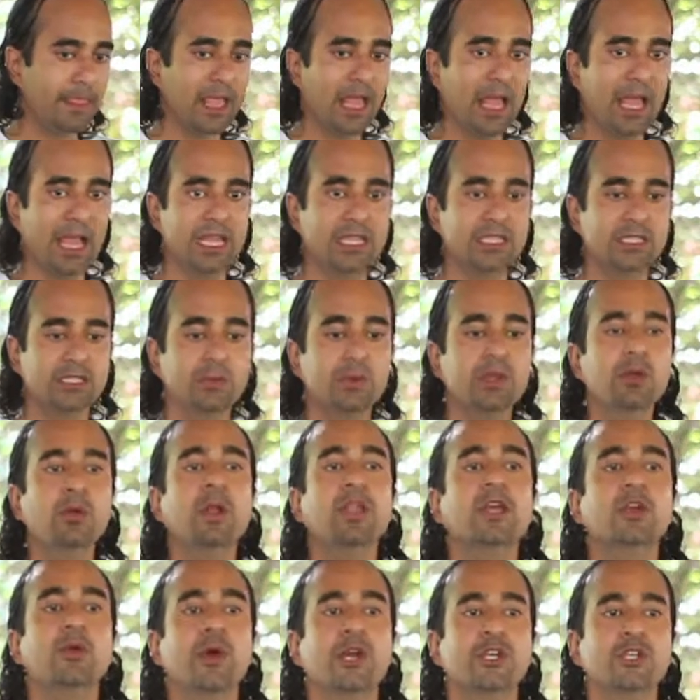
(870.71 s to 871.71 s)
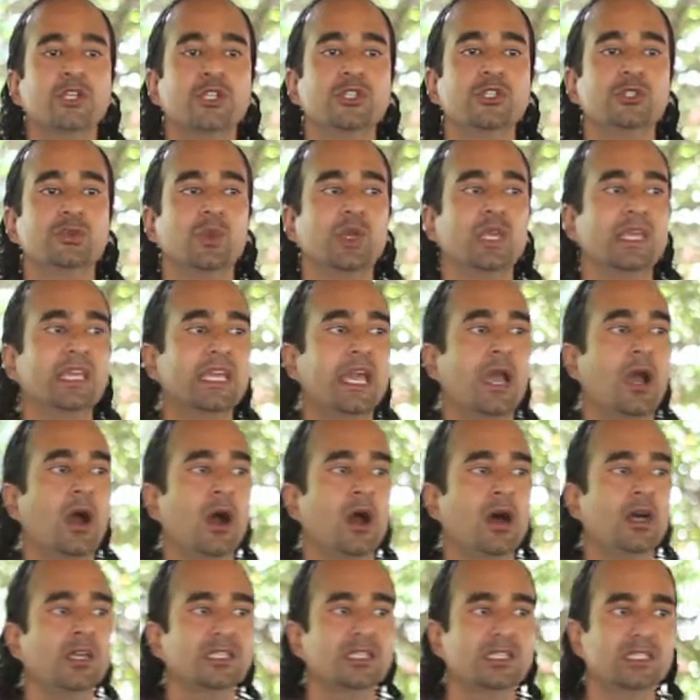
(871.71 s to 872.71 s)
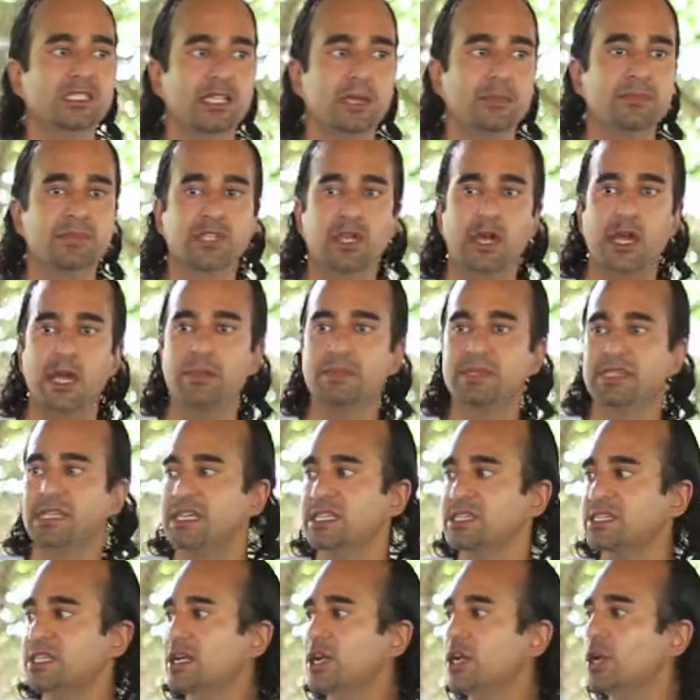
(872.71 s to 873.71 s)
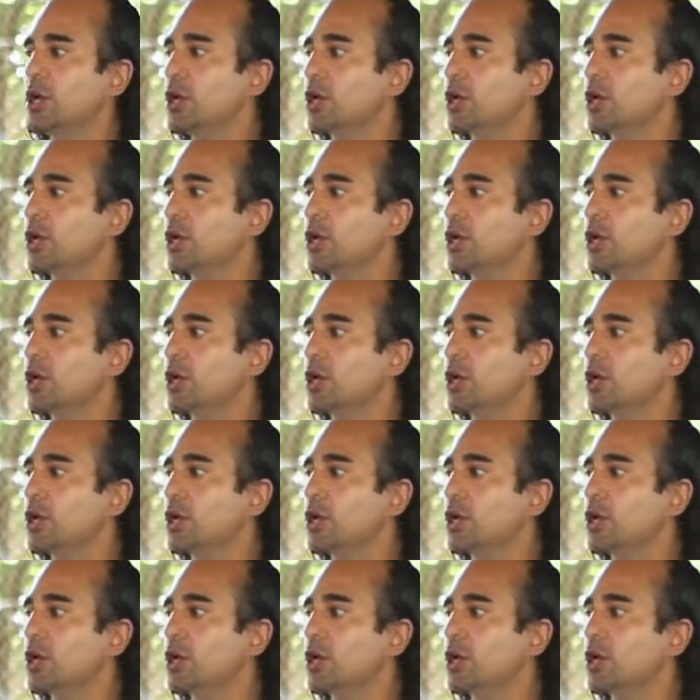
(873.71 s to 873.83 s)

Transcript: And one of the questions we get asked sometimes is,